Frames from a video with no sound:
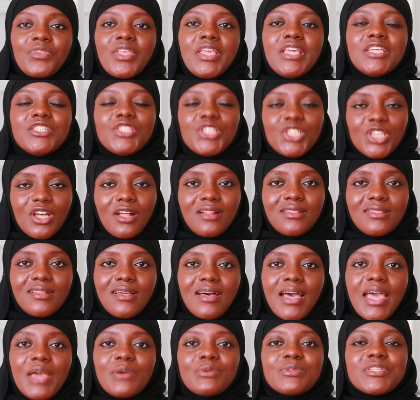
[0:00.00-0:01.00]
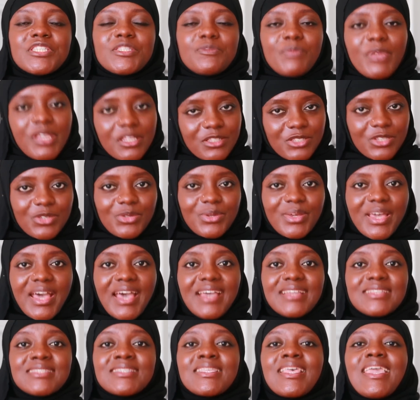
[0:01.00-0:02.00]
Inshallah, I will speak to you
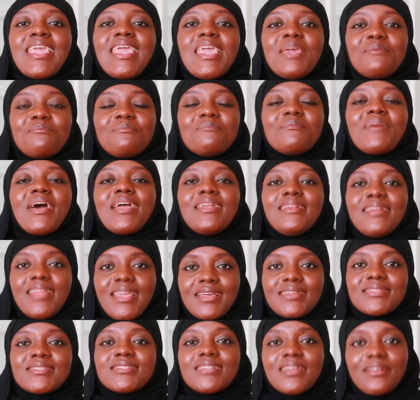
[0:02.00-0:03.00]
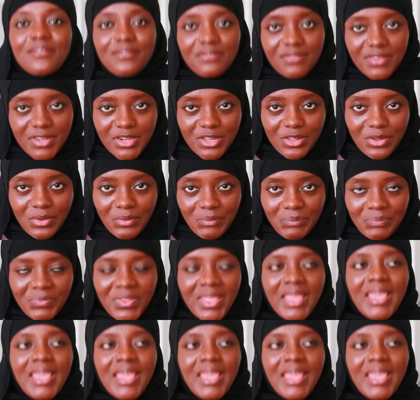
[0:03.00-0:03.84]
guys in my next video.